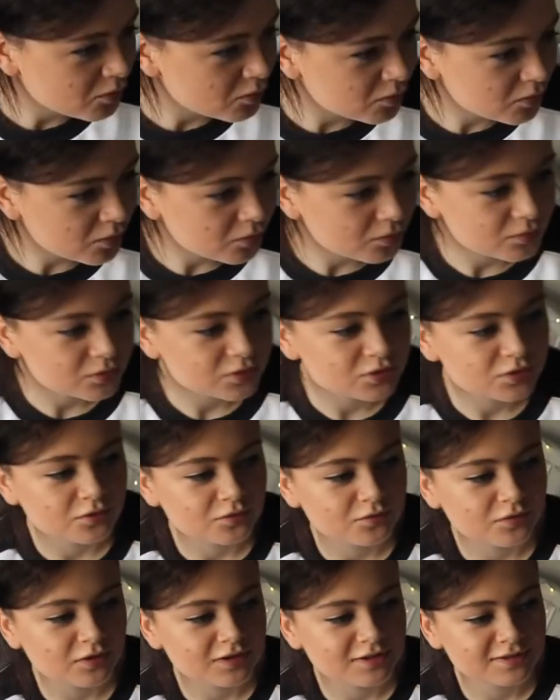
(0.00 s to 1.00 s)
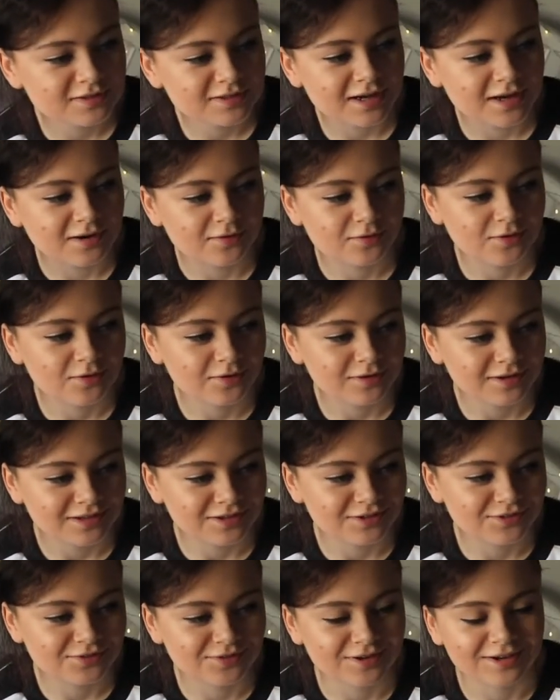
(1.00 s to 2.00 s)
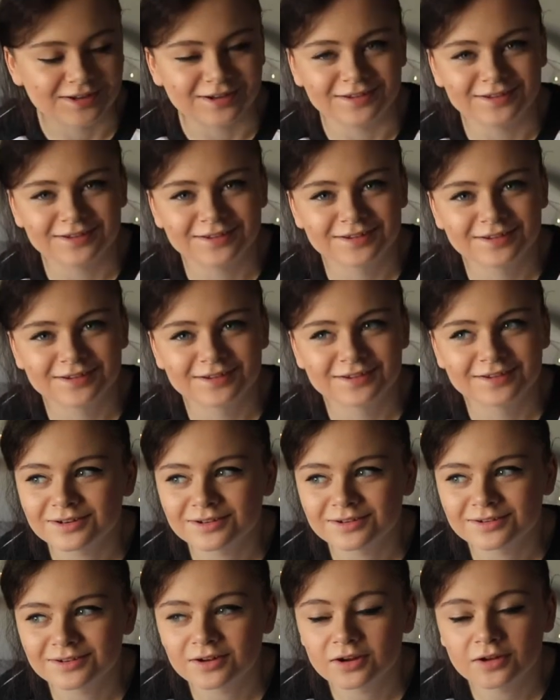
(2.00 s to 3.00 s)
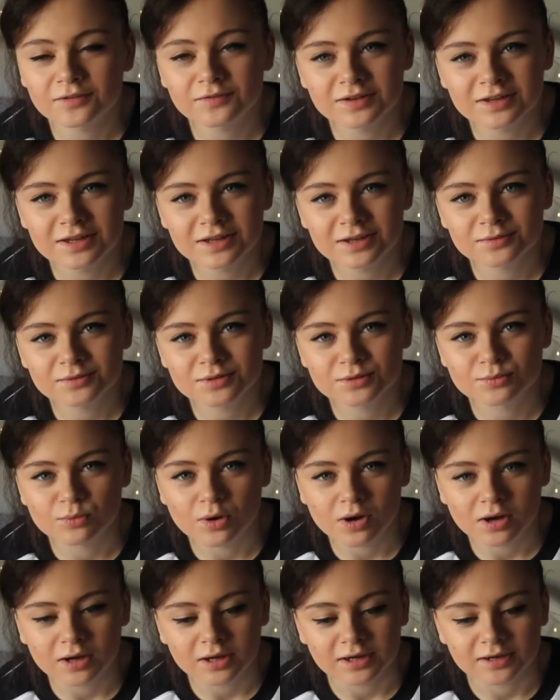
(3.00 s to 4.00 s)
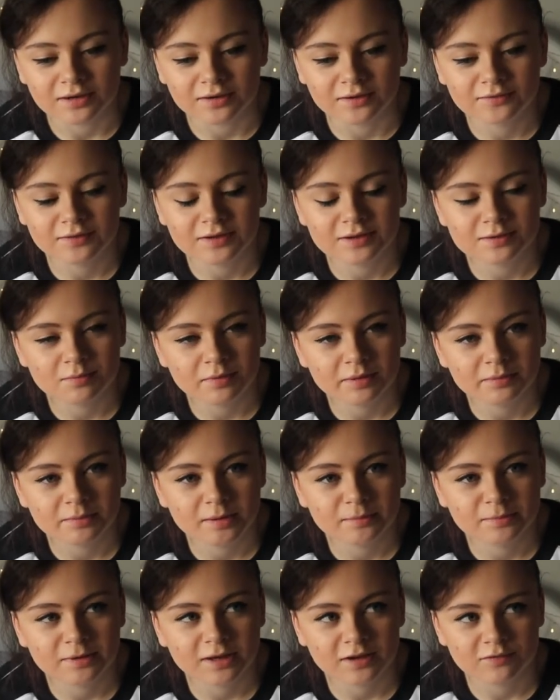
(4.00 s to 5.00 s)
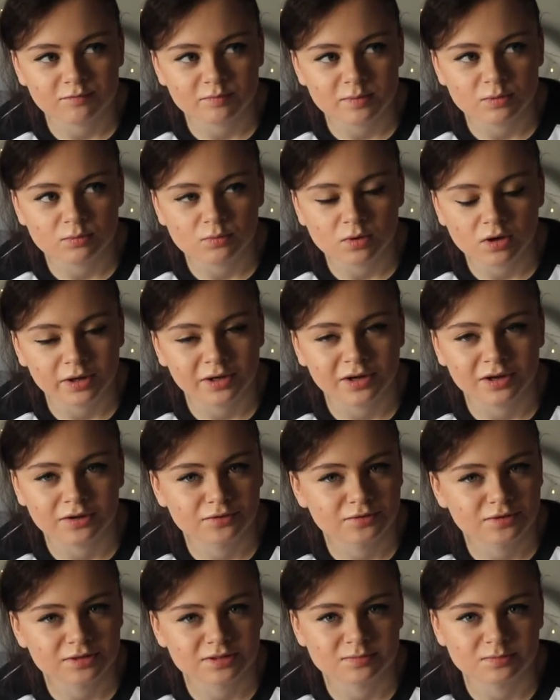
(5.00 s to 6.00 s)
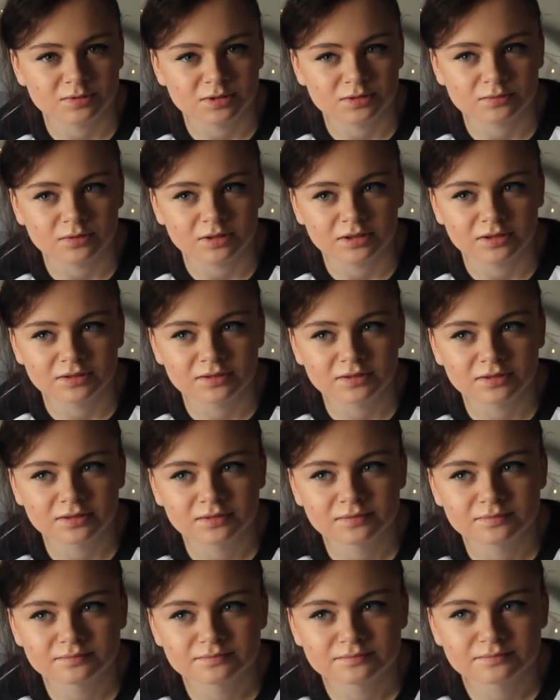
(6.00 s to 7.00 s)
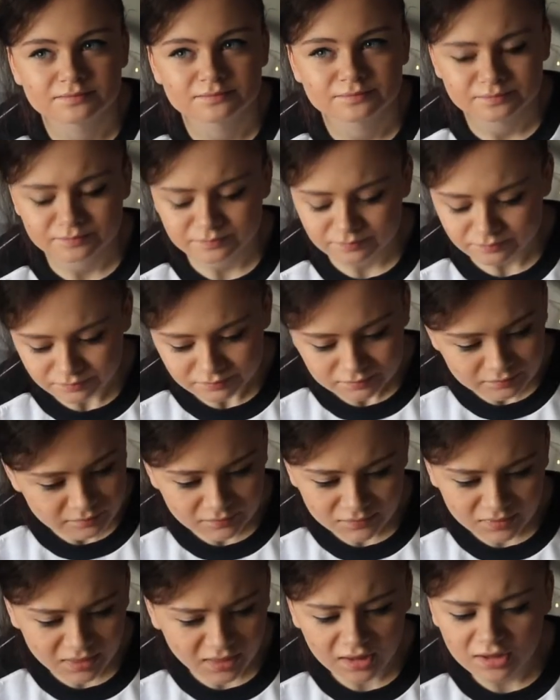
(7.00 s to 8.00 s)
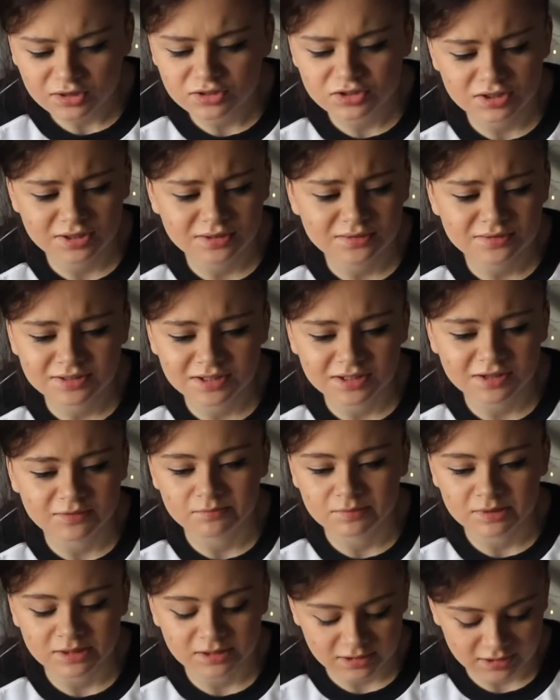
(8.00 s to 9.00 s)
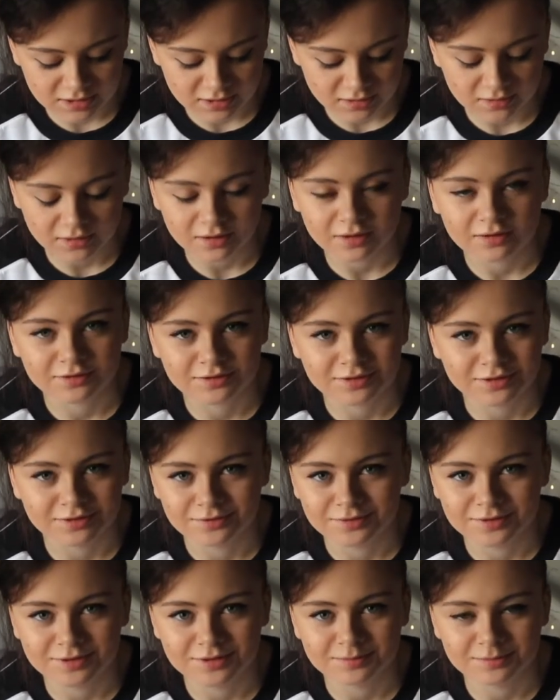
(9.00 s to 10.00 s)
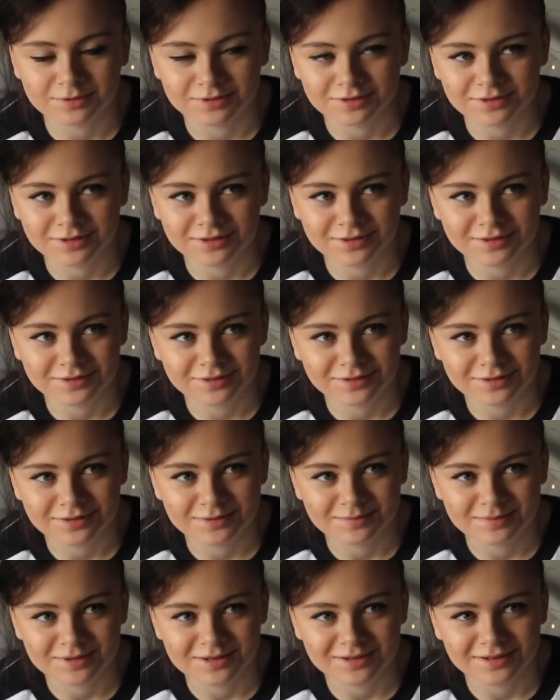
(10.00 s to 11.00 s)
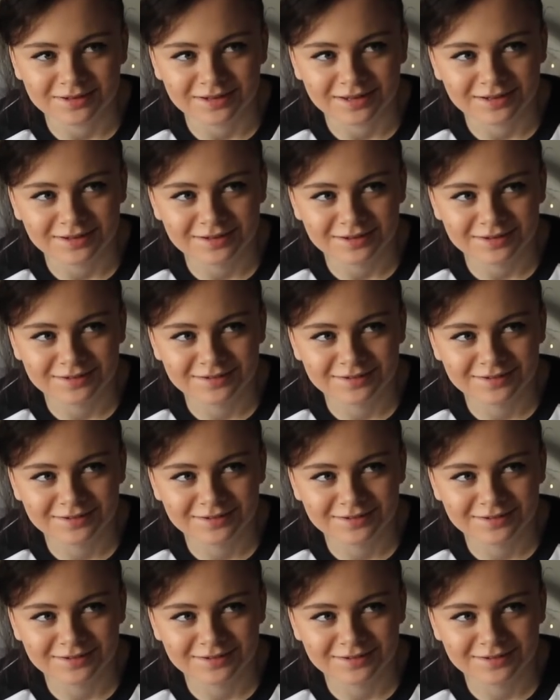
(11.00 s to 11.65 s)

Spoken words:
What was your first alcoholic drink? I think it was wine. I think my mum gave me wine at Christmas once. She used to give me like a glass at Christmas, and it used to be like